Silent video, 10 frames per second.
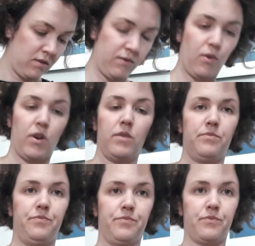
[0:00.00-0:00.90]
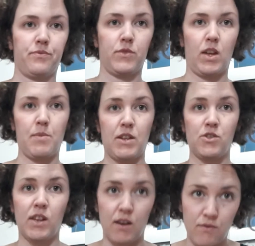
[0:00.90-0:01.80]
Four. I
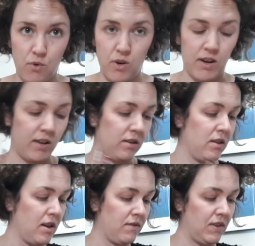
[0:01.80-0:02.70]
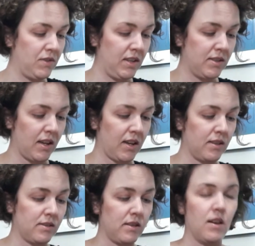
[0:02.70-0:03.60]
managed to get four in 15
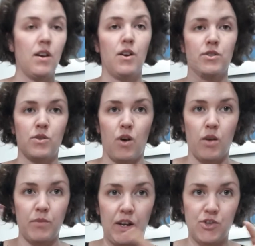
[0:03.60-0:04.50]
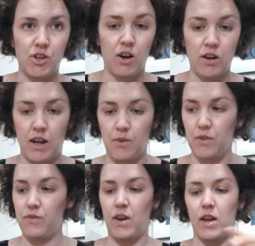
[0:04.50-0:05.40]
seconds. So on my chart, I
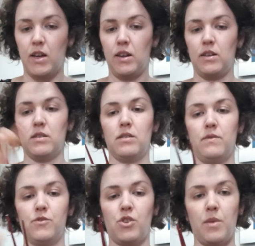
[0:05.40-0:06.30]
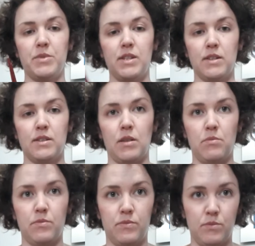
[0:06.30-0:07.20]
would find chopsticks and
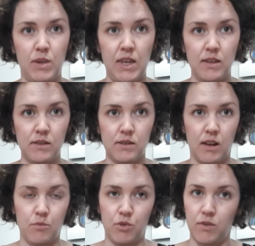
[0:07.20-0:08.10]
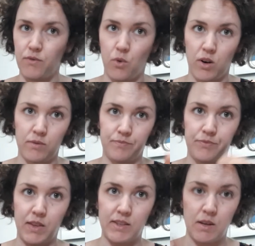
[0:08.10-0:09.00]
beans and put four.
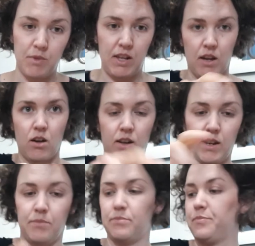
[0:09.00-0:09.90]
That's how many I got in.